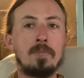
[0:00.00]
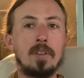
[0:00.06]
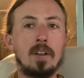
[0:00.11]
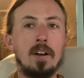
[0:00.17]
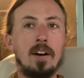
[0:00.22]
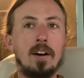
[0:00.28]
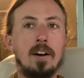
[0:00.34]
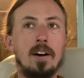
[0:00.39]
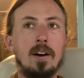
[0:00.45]

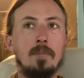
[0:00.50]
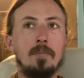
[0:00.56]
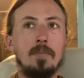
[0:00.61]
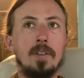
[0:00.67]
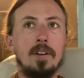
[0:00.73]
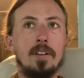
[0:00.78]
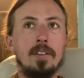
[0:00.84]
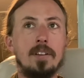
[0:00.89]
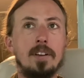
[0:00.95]

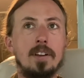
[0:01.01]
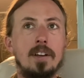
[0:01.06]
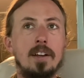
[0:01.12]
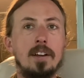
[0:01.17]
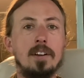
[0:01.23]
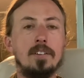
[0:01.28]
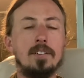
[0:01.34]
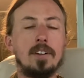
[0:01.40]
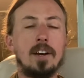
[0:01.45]
the
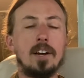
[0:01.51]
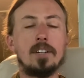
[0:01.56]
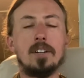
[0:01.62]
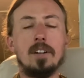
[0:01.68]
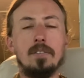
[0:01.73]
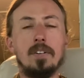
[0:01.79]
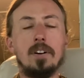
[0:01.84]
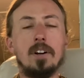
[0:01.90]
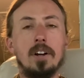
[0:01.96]
heat is
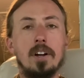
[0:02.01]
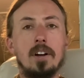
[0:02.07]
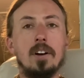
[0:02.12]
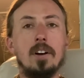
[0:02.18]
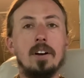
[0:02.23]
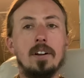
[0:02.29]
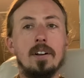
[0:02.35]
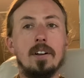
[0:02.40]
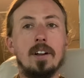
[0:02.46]
actually very
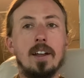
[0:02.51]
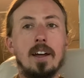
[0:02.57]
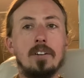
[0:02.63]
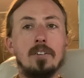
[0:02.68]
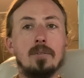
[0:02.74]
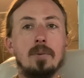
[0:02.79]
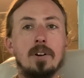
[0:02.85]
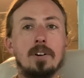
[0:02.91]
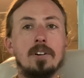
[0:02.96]
good.
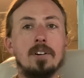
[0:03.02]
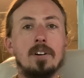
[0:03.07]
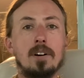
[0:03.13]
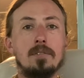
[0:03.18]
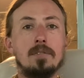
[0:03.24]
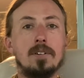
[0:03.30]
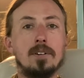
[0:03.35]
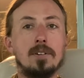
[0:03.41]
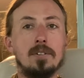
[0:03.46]
Last winter,
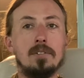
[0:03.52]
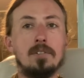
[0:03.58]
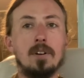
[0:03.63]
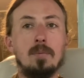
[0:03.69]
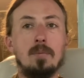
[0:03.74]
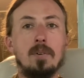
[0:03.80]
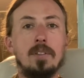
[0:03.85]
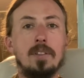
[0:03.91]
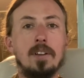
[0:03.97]
our first
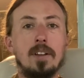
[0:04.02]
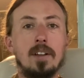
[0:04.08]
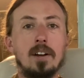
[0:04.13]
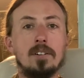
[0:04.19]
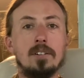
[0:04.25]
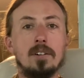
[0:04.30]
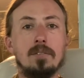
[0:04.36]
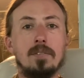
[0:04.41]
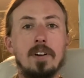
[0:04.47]
trip with the
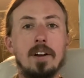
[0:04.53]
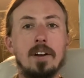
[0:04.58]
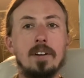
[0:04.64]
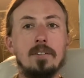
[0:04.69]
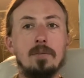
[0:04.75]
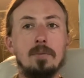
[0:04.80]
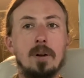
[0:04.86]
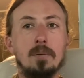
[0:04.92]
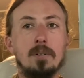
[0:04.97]
electric
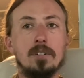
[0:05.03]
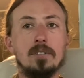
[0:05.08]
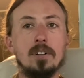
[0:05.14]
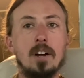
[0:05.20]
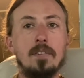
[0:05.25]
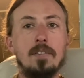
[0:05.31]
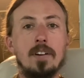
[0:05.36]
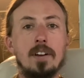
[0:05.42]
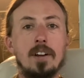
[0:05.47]
fans, we were
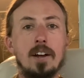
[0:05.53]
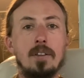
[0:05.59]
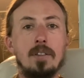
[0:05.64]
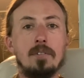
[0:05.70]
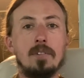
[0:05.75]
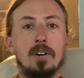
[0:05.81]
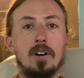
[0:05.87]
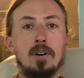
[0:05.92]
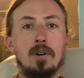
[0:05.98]
driving down the
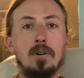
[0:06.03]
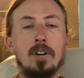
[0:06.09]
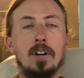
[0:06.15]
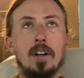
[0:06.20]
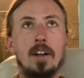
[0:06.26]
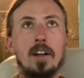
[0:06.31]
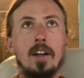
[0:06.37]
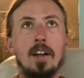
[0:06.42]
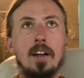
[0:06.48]
road
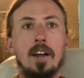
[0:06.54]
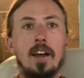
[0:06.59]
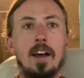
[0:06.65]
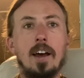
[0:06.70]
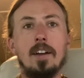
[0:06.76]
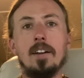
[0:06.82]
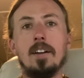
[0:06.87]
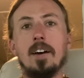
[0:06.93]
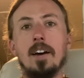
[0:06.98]

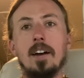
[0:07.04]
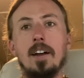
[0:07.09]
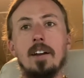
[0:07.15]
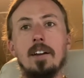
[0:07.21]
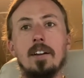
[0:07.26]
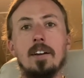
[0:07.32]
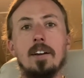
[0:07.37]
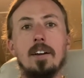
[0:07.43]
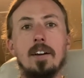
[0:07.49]
at
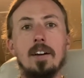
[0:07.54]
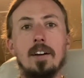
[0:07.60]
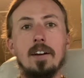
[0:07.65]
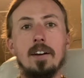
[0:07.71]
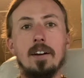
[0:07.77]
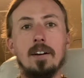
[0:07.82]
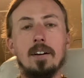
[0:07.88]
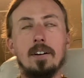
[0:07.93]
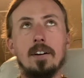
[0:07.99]
night,
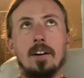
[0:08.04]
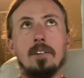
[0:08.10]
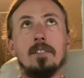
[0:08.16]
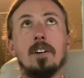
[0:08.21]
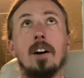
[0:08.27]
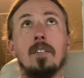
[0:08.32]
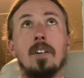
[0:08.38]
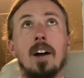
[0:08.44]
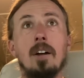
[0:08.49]

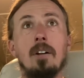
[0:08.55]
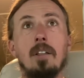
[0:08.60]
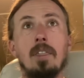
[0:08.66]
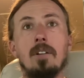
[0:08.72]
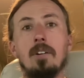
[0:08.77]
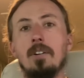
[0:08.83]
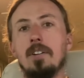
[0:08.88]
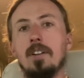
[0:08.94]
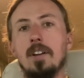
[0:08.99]
around
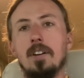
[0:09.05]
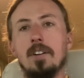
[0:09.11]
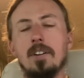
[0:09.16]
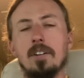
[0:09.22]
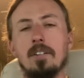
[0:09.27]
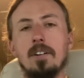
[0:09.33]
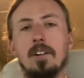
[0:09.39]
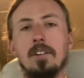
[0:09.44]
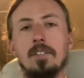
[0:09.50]
13
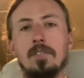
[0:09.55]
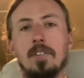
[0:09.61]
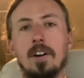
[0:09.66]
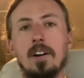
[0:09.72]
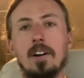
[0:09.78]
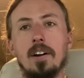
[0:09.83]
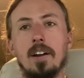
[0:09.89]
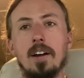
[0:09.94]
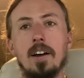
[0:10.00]
degrees
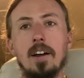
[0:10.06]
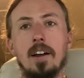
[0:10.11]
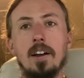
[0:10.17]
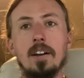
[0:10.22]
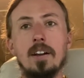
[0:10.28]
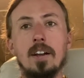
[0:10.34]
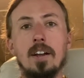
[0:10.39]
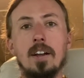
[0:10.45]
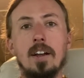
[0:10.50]

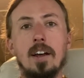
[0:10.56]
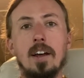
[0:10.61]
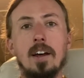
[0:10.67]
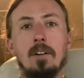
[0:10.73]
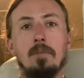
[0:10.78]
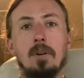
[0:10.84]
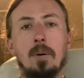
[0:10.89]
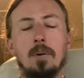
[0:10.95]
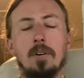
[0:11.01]
Fahrenheit,
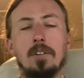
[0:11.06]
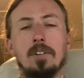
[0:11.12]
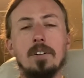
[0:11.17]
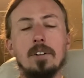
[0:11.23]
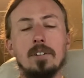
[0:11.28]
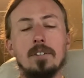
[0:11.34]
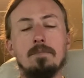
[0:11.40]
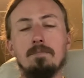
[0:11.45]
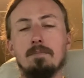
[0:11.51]
and we were
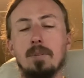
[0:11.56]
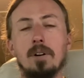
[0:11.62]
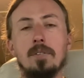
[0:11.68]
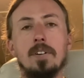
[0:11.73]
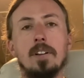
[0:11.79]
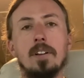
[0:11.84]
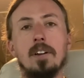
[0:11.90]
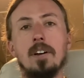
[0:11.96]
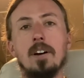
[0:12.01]
still
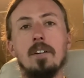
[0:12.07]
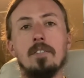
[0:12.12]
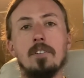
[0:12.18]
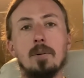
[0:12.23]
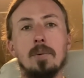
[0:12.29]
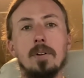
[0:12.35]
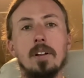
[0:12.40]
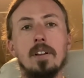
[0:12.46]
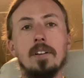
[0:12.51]
perfectly
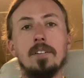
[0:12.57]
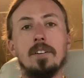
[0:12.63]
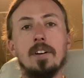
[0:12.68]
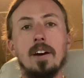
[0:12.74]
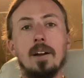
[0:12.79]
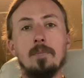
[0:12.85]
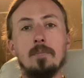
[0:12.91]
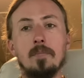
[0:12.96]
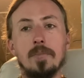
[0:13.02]
comfortable inside.